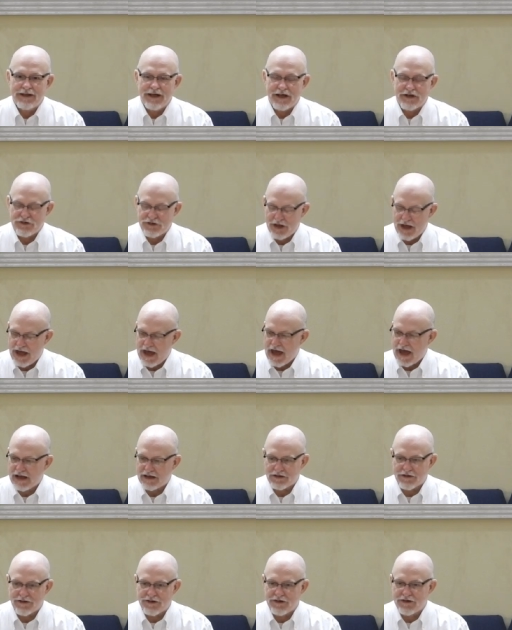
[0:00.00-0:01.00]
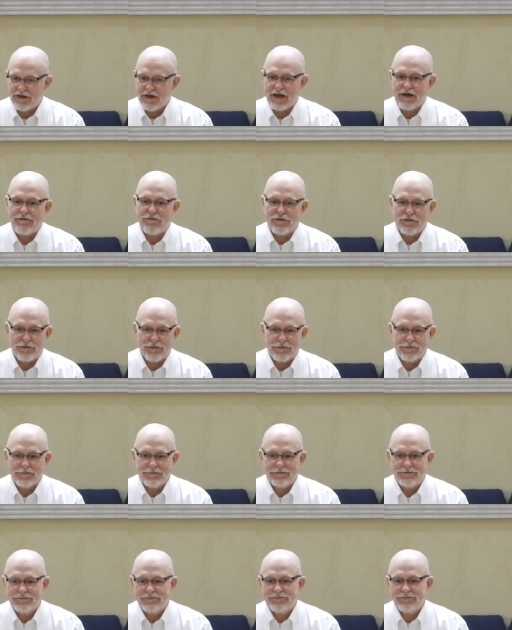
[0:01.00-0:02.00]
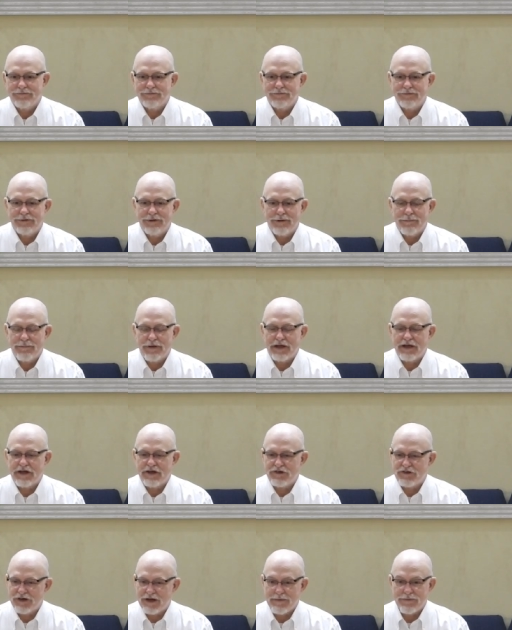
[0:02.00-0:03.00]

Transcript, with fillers: as the act of the devil because